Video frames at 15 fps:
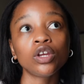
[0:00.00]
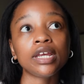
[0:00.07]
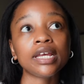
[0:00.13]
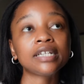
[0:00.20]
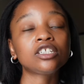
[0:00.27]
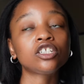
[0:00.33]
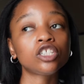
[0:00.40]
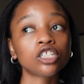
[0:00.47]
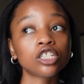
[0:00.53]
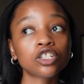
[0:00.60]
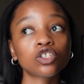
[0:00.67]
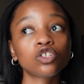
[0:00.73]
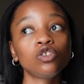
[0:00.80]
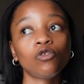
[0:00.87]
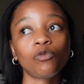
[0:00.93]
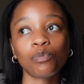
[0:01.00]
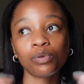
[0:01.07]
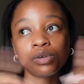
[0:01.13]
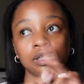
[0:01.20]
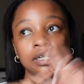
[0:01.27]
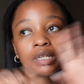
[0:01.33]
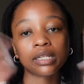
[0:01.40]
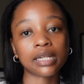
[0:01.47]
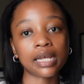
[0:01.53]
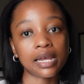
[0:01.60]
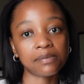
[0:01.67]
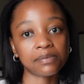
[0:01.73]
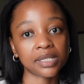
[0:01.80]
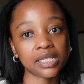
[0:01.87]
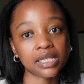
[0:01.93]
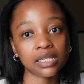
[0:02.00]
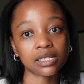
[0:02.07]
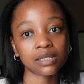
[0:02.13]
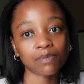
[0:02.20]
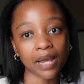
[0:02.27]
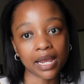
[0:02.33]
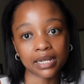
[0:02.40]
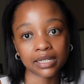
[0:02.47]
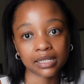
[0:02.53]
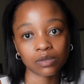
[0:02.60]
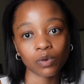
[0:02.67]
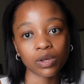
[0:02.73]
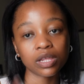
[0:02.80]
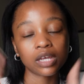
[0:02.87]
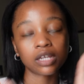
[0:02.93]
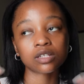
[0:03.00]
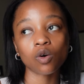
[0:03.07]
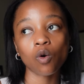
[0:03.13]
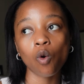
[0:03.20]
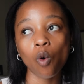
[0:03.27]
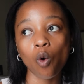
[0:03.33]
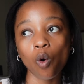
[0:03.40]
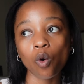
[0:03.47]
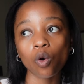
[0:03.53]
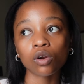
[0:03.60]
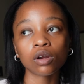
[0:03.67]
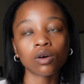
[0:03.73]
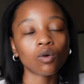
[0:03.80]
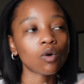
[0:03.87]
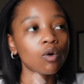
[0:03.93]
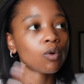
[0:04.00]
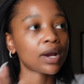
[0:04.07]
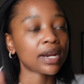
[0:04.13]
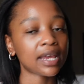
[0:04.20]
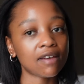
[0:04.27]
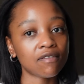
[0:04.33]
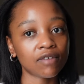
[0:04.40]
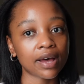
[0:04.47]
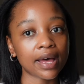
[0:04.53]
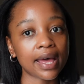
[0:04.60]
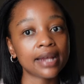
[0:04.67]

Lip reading: it's just you've booked the empty space, whether it's a hall or whatever.